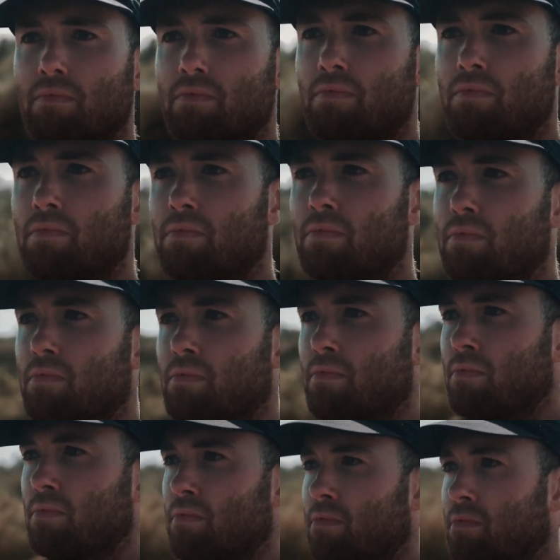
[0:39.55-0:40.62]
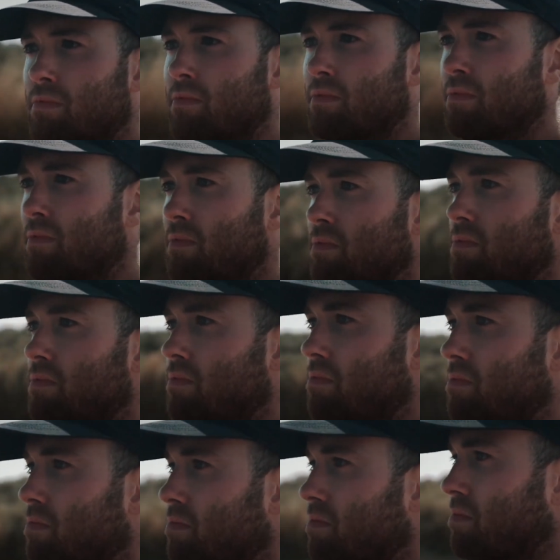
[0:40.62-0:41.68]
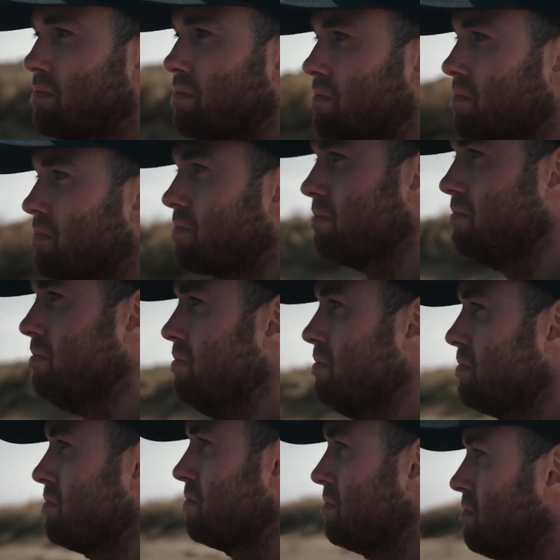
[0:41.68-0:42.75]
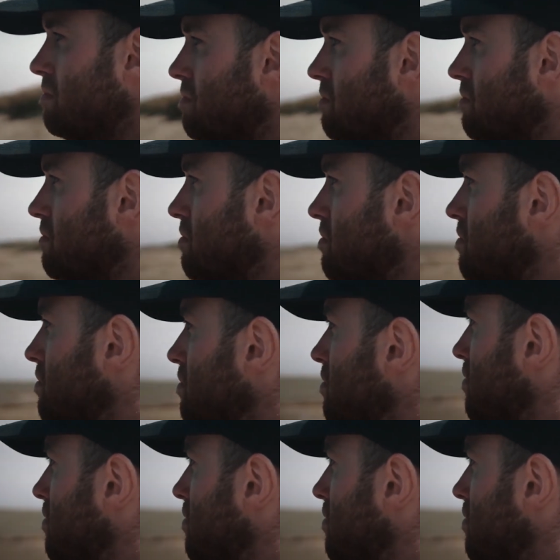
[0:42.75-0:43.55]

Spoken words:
If you can survive, you can make a go of it, and regardless of how many